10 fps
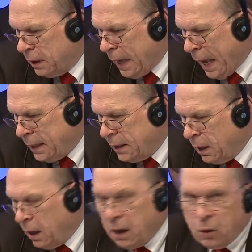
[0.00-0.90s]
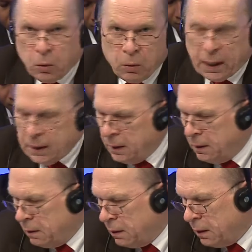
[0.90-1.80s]
And now
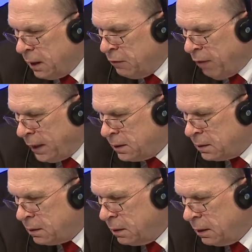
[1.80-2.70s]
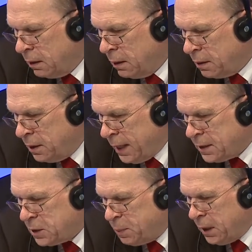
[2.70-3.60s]
I invite the
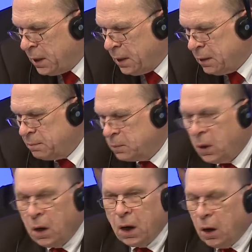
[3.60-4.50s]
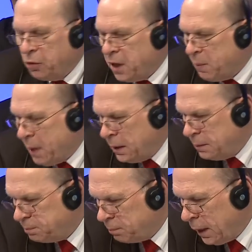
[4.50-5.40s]
next speaker,
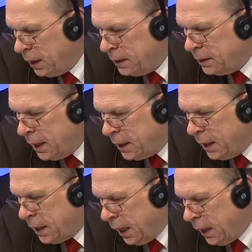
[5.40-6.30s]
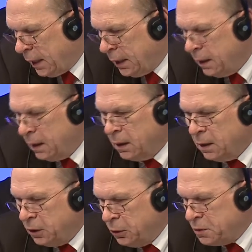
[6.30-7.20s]
Honourable Nikki, Kaye,
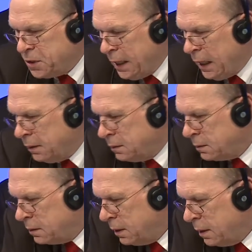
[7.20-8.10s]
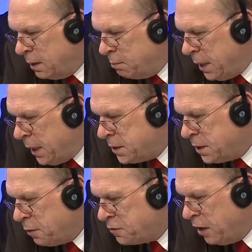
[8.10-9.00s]
New Zealand,
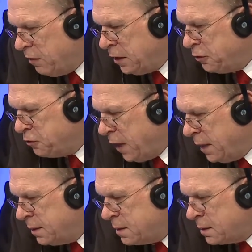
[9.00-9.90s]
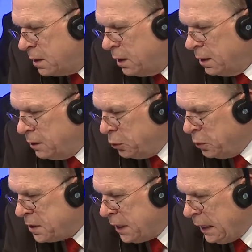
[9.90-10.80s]
Minister of Civil Defence,
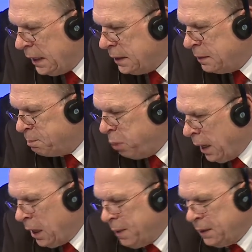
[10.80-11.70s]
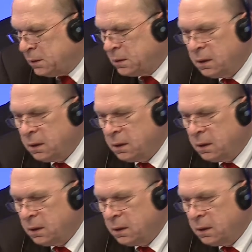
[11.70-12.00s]
New Zealand Parliament.